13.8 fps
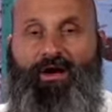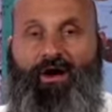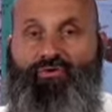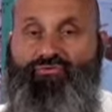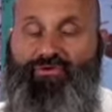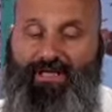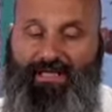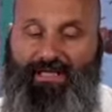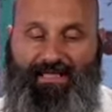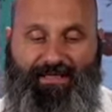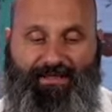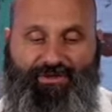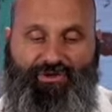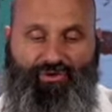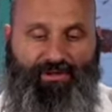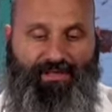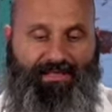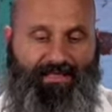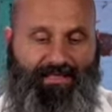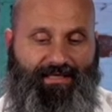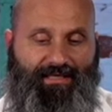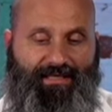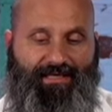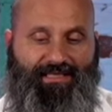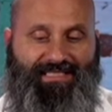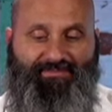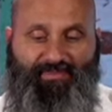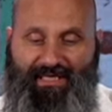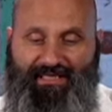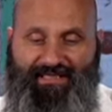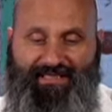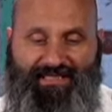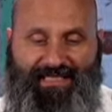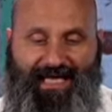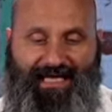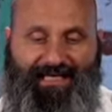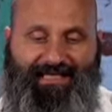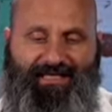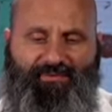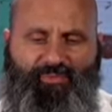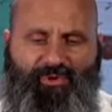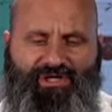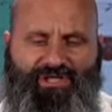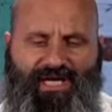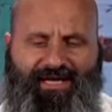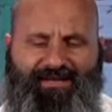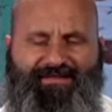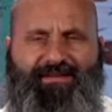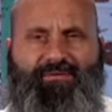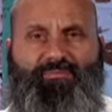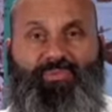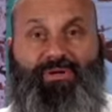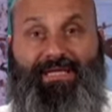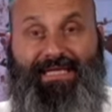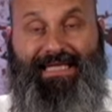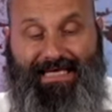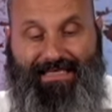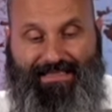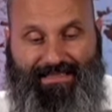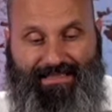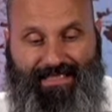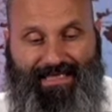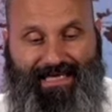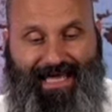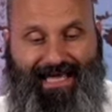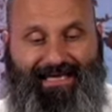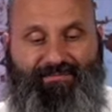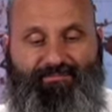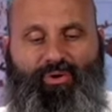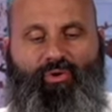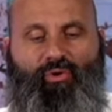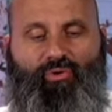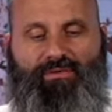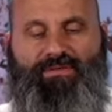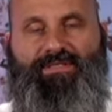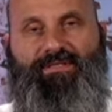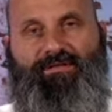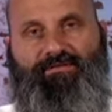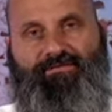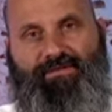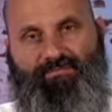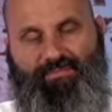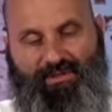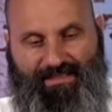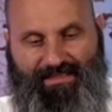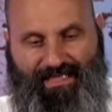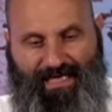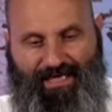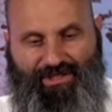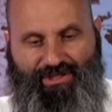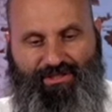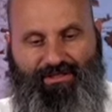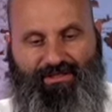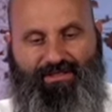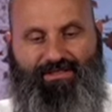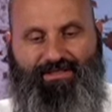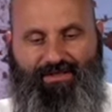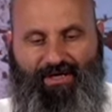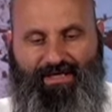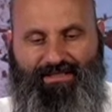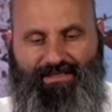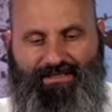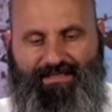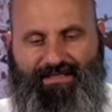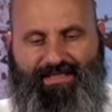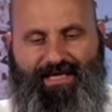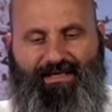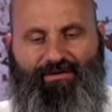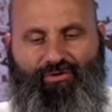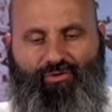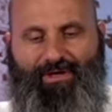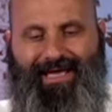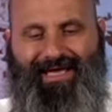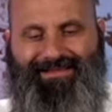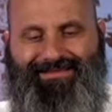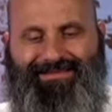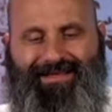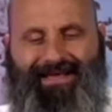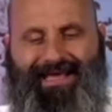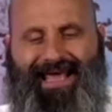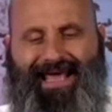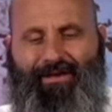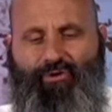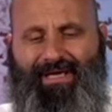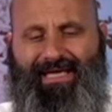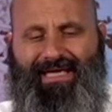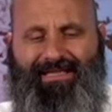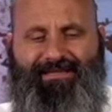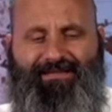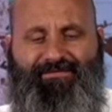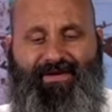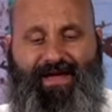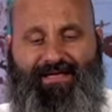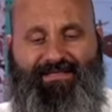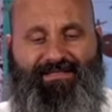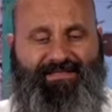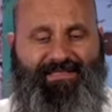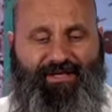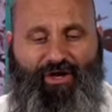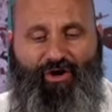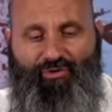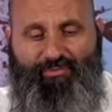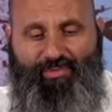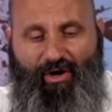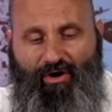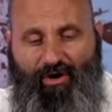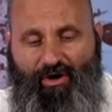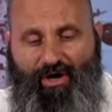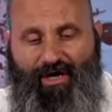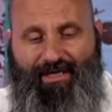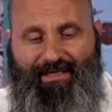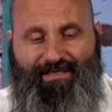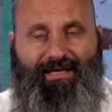I really enjoyed speaking to Natalie and appreciating the complexity and importance of implementation scientists and looking at the factors that go behind